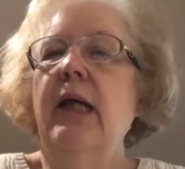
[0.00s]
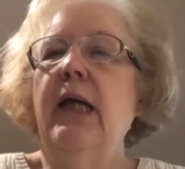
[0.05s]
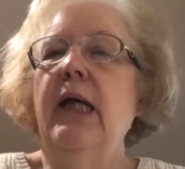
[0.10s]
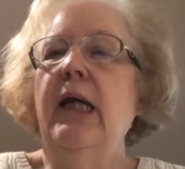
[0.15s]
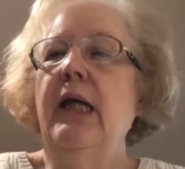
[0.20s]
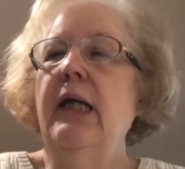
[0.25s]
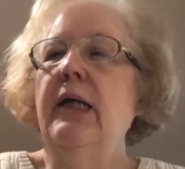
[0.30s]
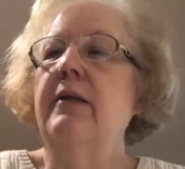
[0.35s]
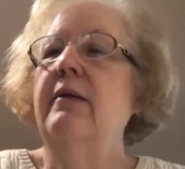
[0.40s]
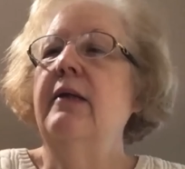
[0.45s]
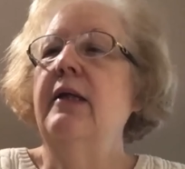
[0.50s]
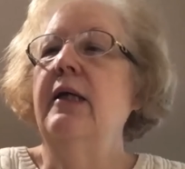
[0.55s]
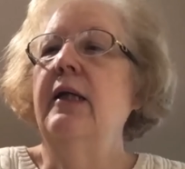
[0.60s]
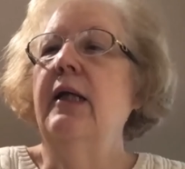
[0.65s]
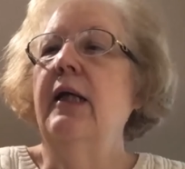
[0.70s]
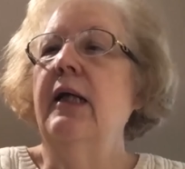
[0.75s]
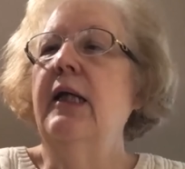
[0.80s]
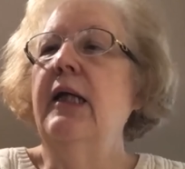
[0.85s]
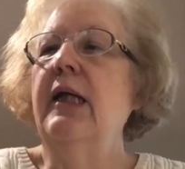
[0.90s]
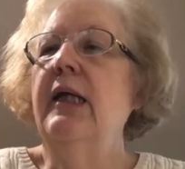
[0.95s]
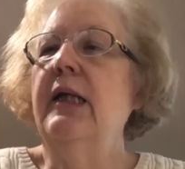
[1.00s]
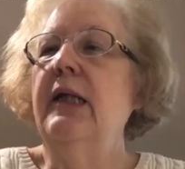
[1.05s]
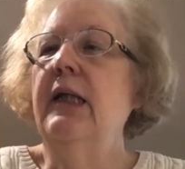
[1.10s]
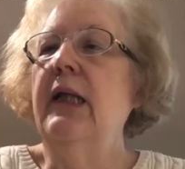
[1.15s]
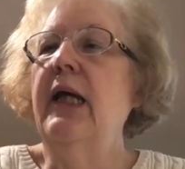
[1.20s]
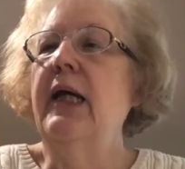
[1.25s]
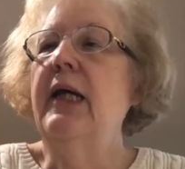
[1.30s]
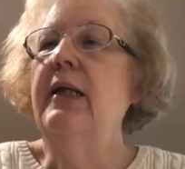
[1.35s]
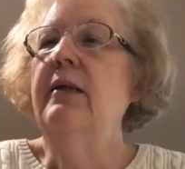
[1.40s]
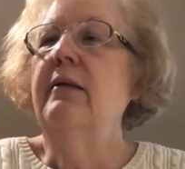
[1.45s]
And then again,
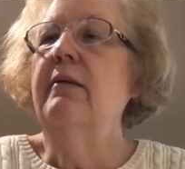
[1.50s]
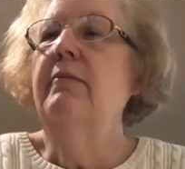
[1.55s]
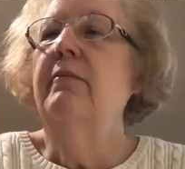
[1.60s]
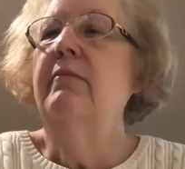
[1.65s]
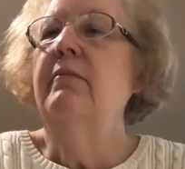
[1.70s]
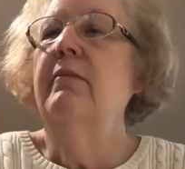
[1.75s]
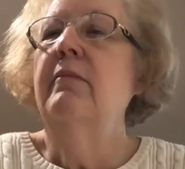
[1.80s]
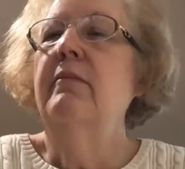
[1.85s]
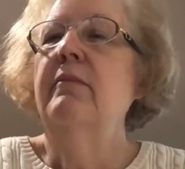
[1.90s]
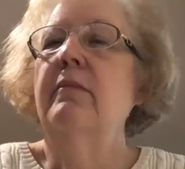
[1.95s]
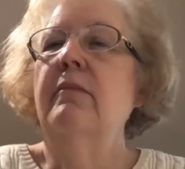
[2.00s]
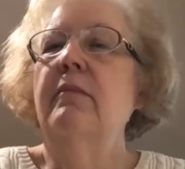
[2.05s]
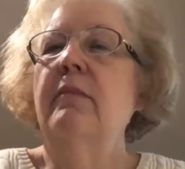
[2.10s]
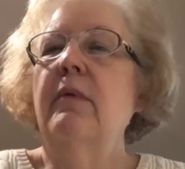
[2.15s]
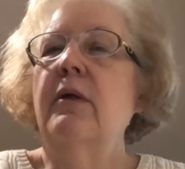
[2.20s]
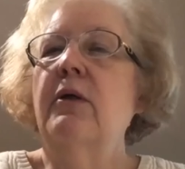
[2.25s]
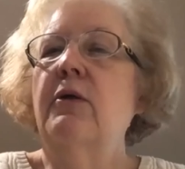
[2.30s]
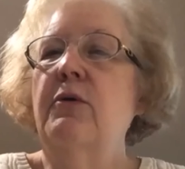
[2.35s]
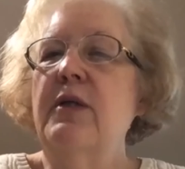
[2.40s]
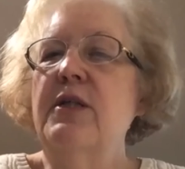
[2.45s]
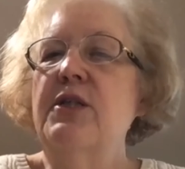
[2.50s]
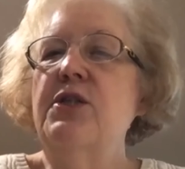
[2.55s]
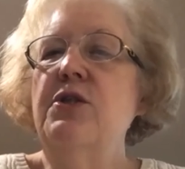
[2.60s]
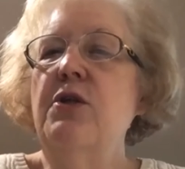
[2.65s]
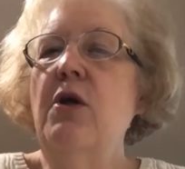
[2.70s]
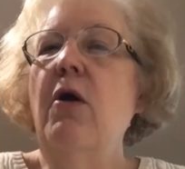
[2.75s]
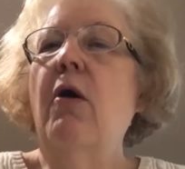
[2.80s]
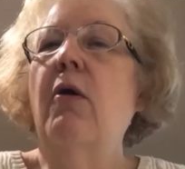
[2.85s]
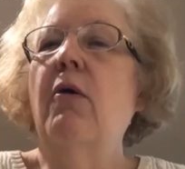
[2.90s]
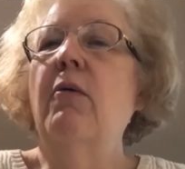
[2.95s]
let Chris
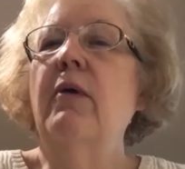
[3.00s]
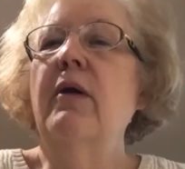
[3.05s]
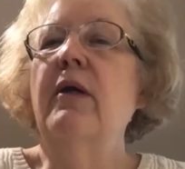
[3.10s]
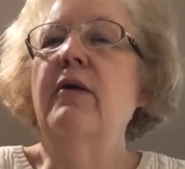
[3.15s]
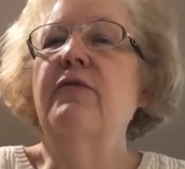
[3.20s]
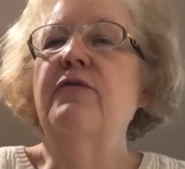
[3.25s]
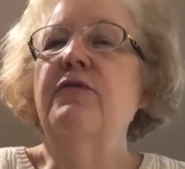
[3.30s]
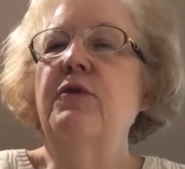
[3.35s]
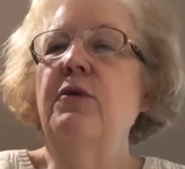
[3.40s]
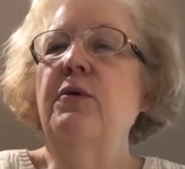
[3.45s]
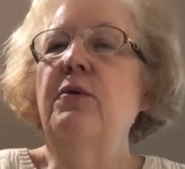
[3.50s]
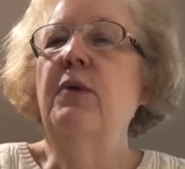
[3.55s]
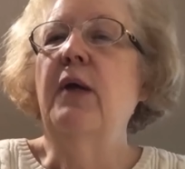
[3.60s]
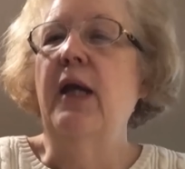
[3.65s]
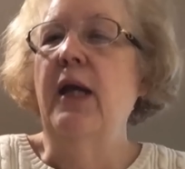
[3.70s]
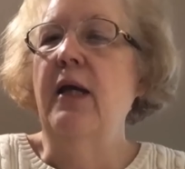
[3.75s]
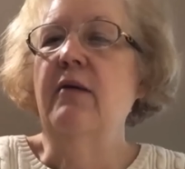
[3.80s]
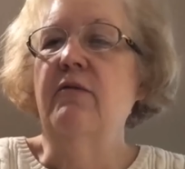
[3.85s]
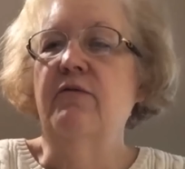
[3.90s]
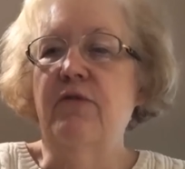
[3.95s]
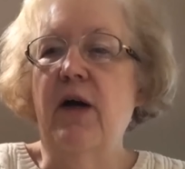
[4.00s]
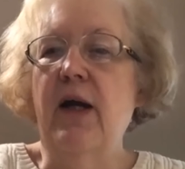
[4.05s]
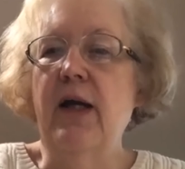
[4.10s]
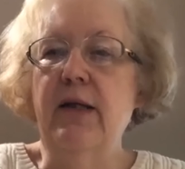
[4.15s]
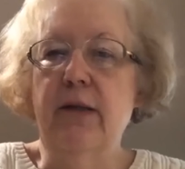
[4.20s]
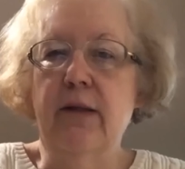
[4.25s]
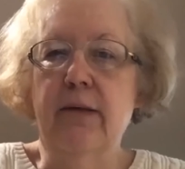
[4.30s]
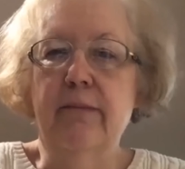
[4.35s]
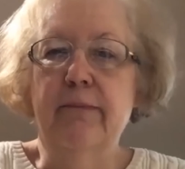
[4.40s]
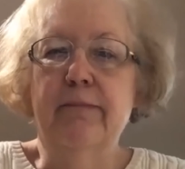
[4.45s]
know if you can't find it.